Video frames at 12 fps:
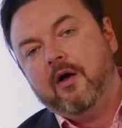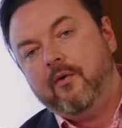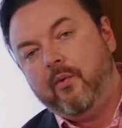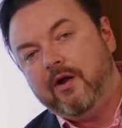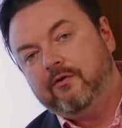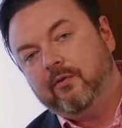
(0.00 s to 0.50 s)

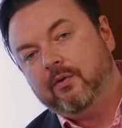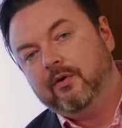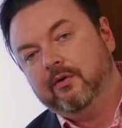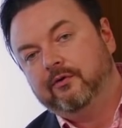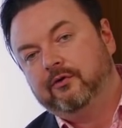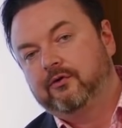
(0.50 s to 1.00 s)
rental
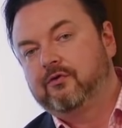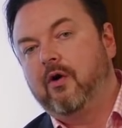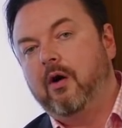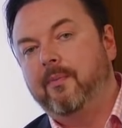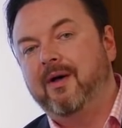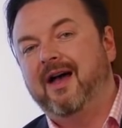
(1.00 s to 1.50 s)
yields
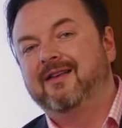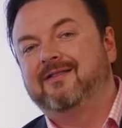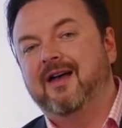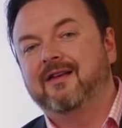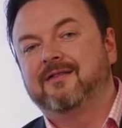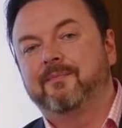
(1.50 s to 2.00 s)
drop as
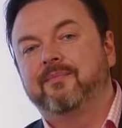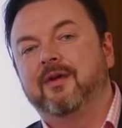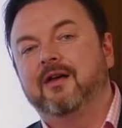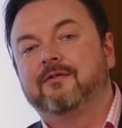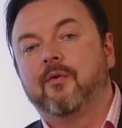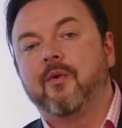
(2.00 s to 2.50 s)

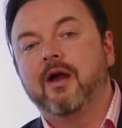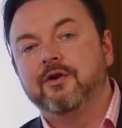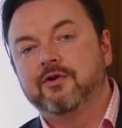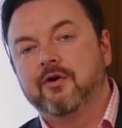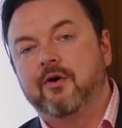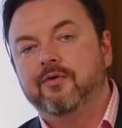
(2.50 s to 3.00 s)
a
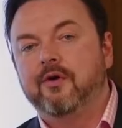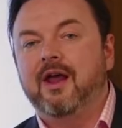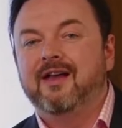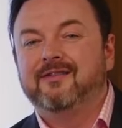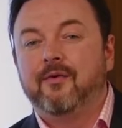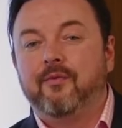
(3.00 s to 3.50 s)
ratio, not
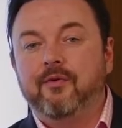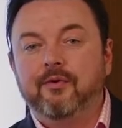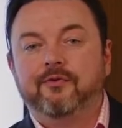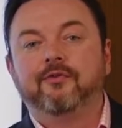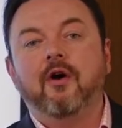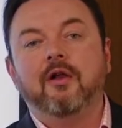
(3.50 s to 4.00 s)
as a real
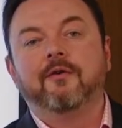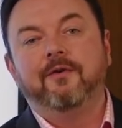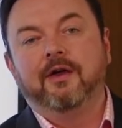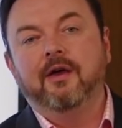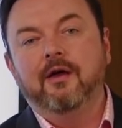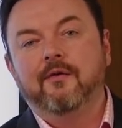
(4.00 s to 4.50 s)
dollar
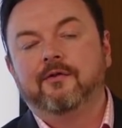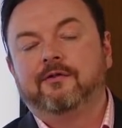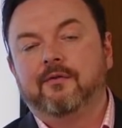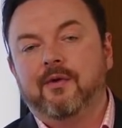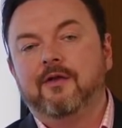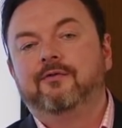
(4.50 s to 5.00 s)
figure.
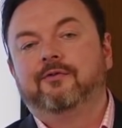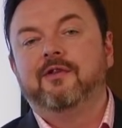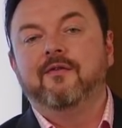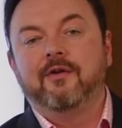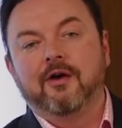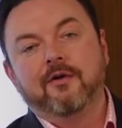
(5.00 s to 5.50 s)
Obviously rentals
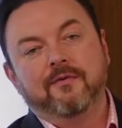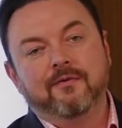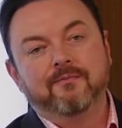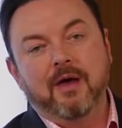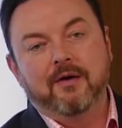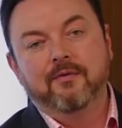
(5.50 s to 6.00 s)
never go
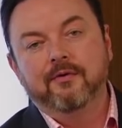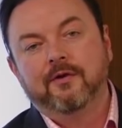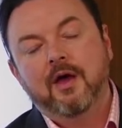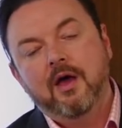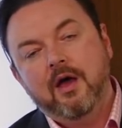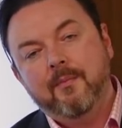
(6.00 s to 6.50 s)
backwards,
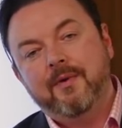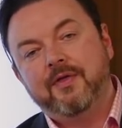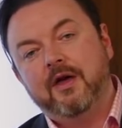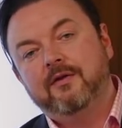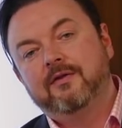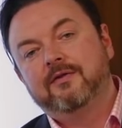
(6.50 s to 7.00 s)
but
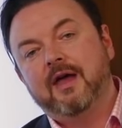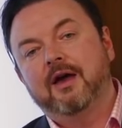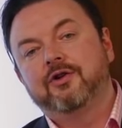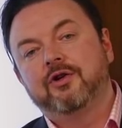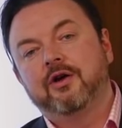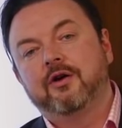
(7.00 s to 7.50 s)
they
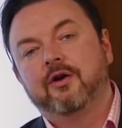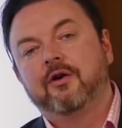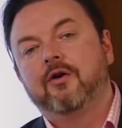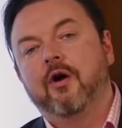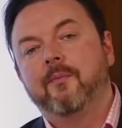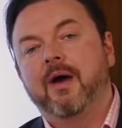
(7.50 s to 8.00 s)
actually
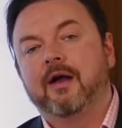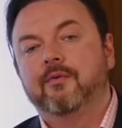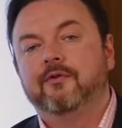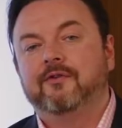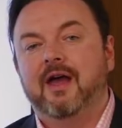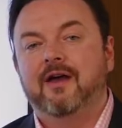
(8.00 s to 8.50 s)
go
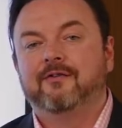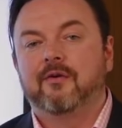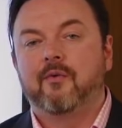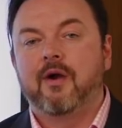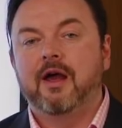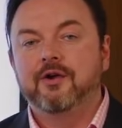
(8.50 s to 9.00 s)
backwards as a
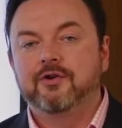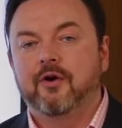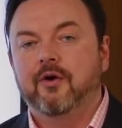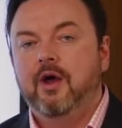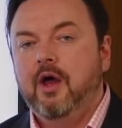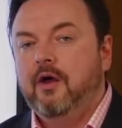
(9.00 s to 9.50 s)

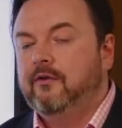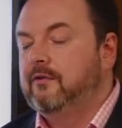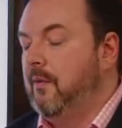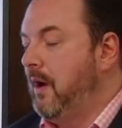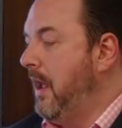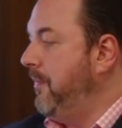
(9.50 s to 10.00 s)
ratio.
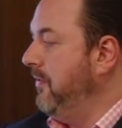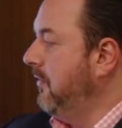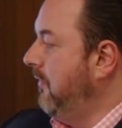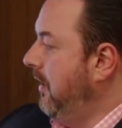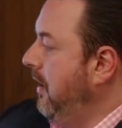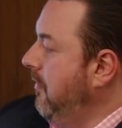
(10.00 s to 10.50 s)
So what happens
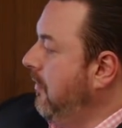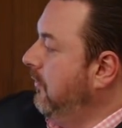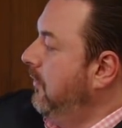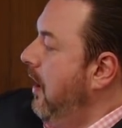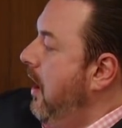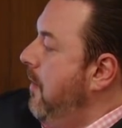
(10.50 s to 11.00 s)
over here
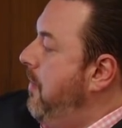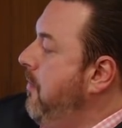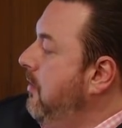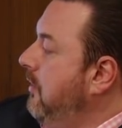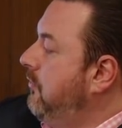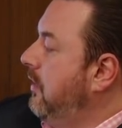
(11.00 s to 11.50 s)
is
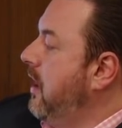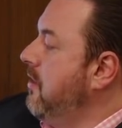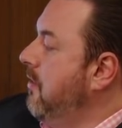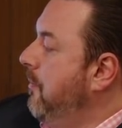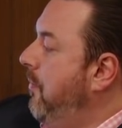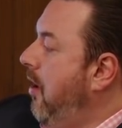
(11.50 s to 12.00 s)
people literally
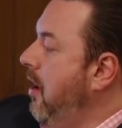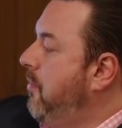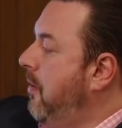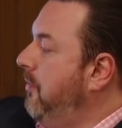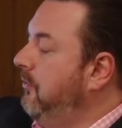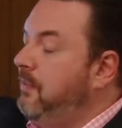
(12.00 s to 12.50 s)
cannot buy
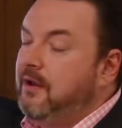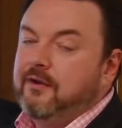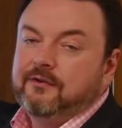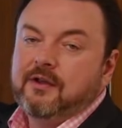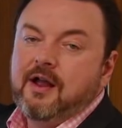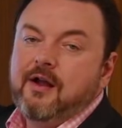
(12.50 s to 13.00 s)
properties
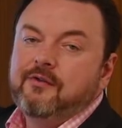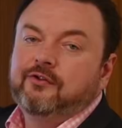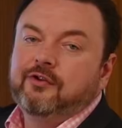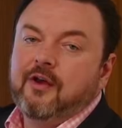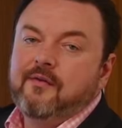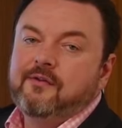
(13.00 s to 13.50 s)
because they can't
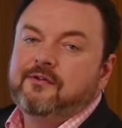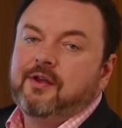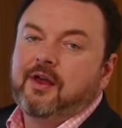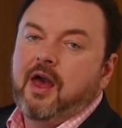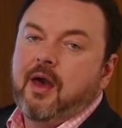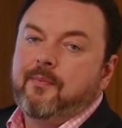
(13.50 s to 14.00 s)
service the
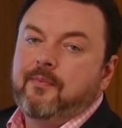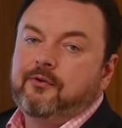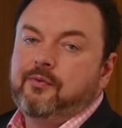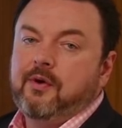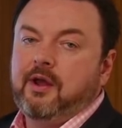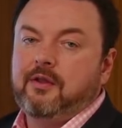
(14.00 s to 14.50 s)
gap
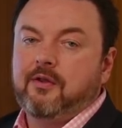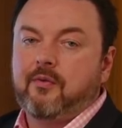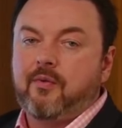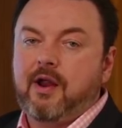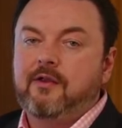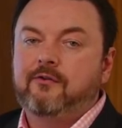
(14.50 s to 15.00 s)
between the
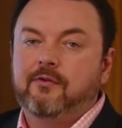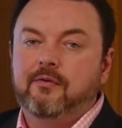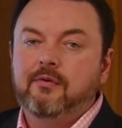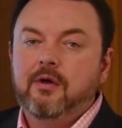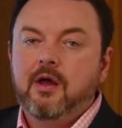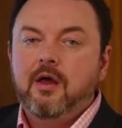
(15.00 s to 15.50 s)

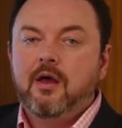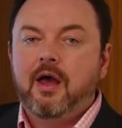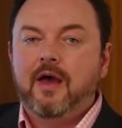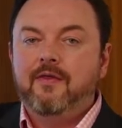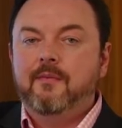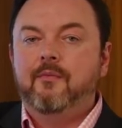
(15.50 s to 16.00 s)
rental
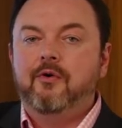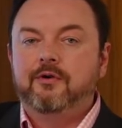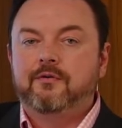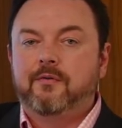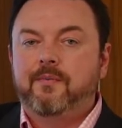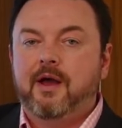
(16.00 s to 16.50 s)
and the
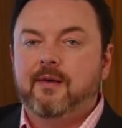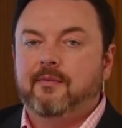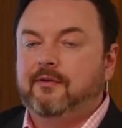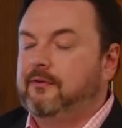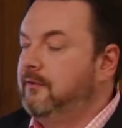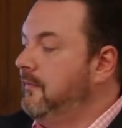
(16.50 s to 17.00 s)
mortgage
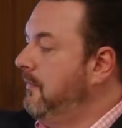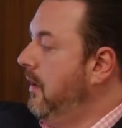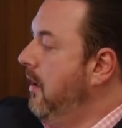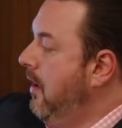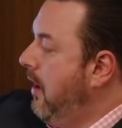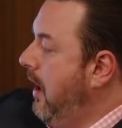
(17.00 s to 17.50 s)
repayments.
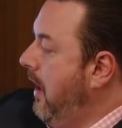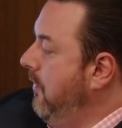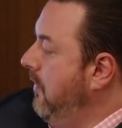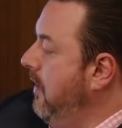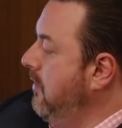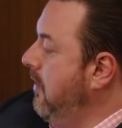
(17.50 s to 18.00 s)

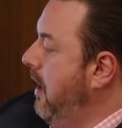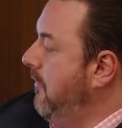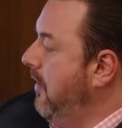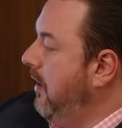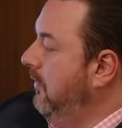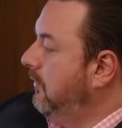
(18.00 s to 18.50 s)
And then you
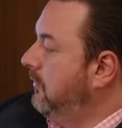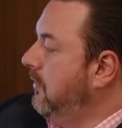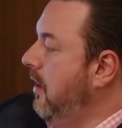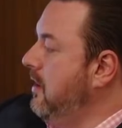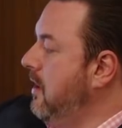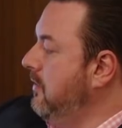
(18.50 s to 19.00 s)
have a
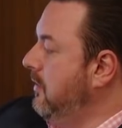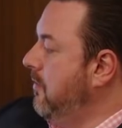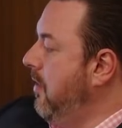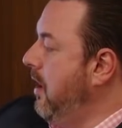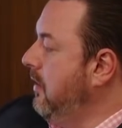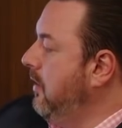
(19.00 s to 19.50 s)
slowdown in the
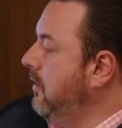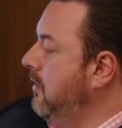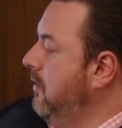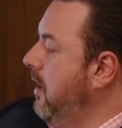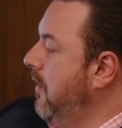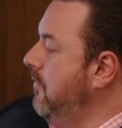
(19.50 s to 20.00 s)
market.
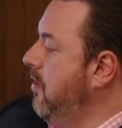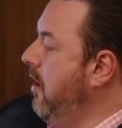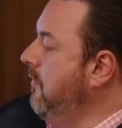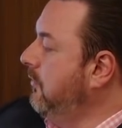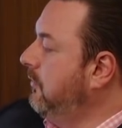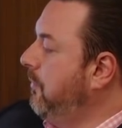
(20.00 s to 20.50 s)
You have an
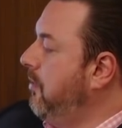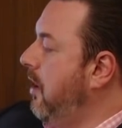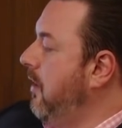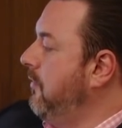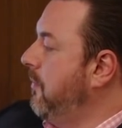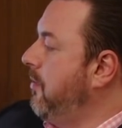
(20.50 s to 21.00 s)

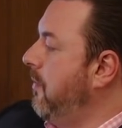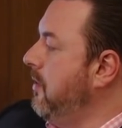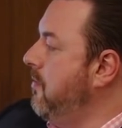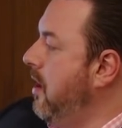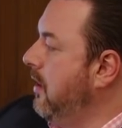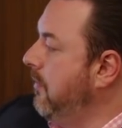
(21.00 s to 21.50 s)
oversupply of the
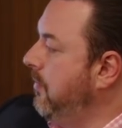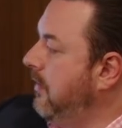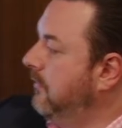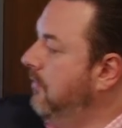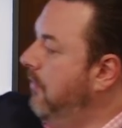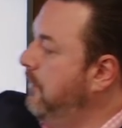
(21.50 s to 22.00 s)
property market
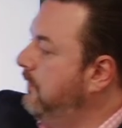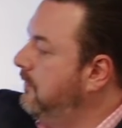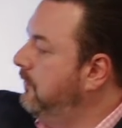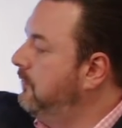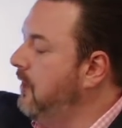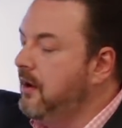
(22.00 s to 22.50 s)
because all this
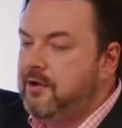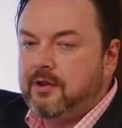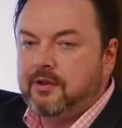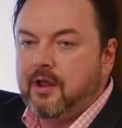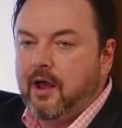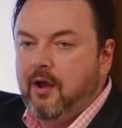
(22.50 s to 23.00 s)

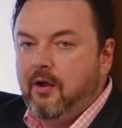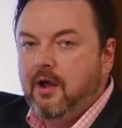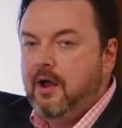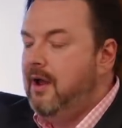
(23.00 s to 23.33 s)
construction now